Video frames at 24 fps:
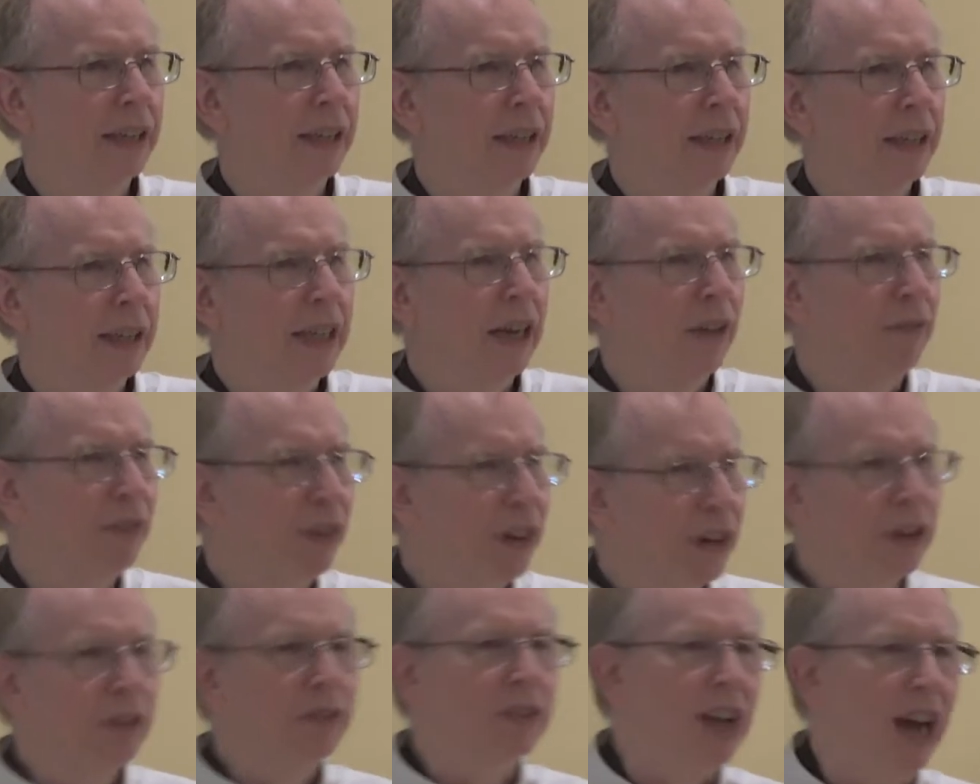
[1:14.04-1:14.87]
Now,
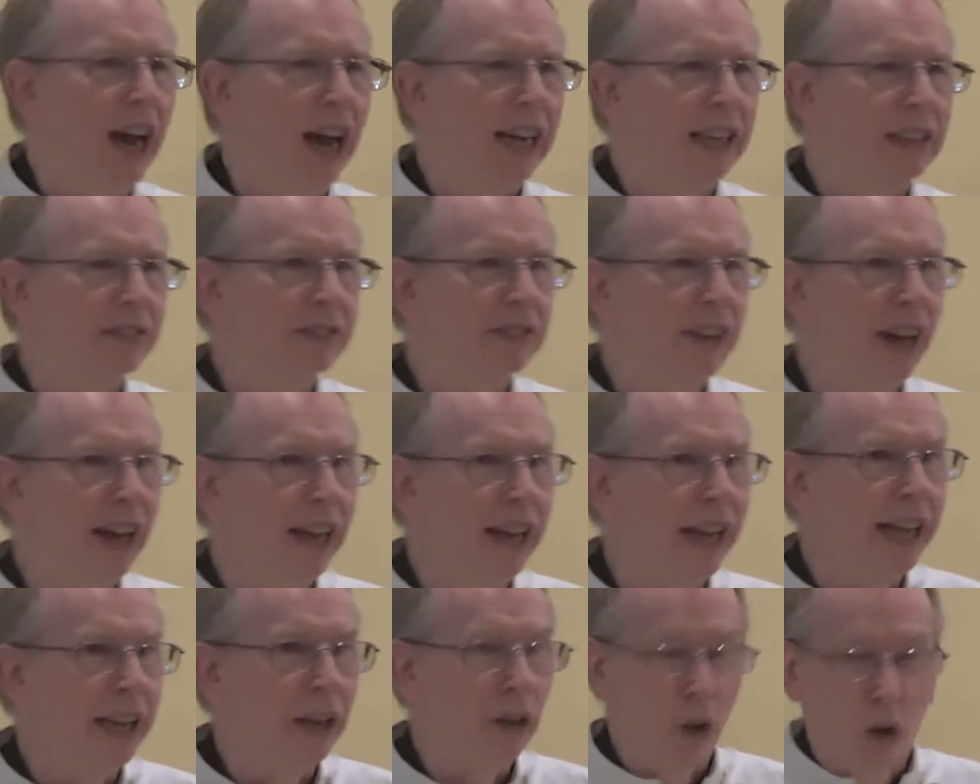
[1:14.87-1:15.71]
fear of God is not
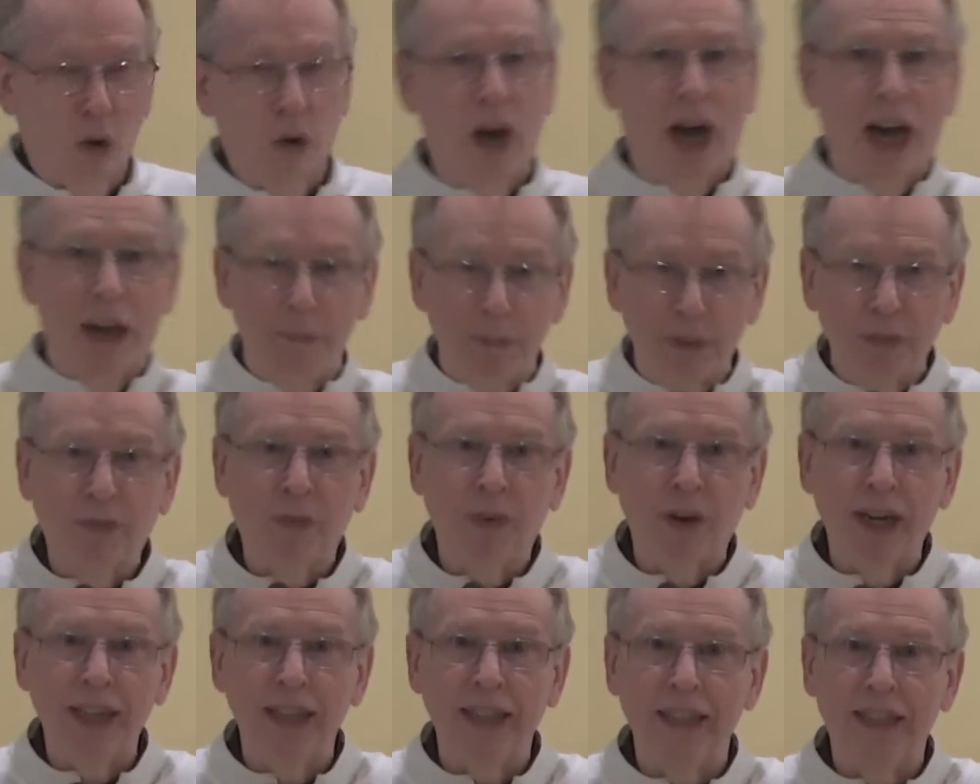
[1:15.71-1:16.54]
like, oh, I'm
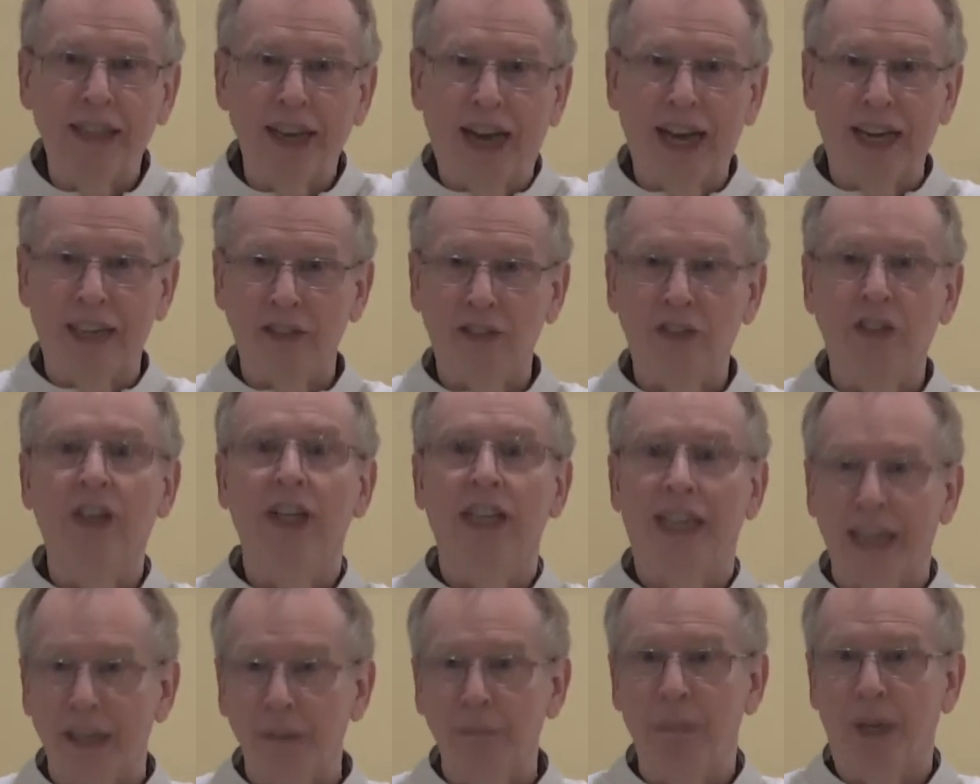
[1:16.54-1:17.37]
afraid that God is going to
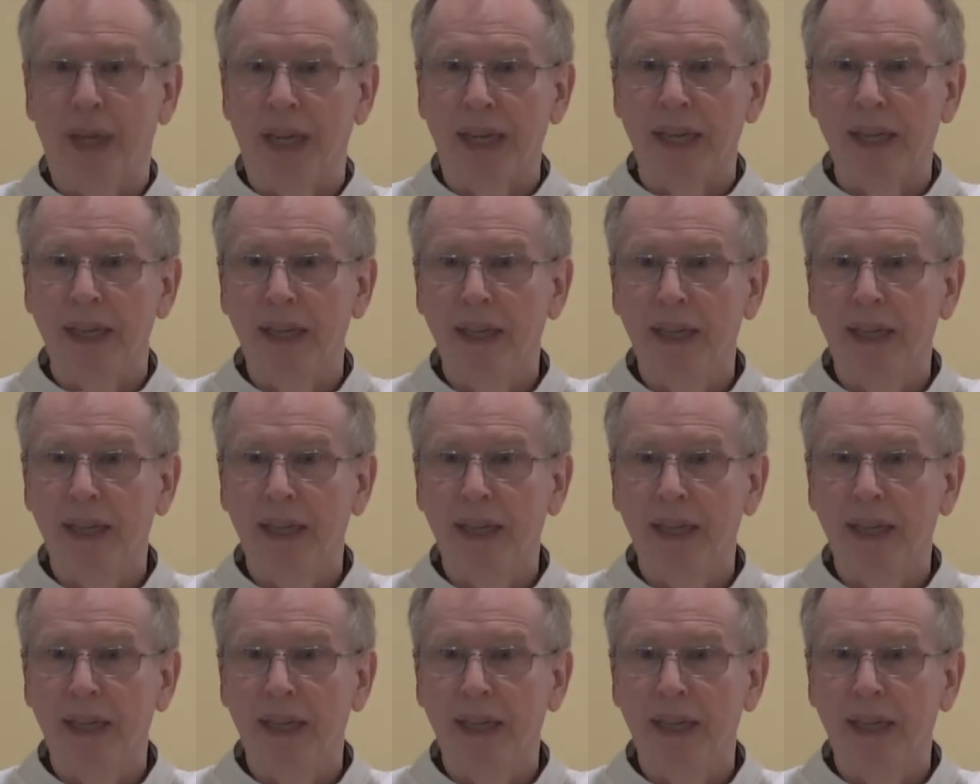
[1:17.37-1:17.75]
get me.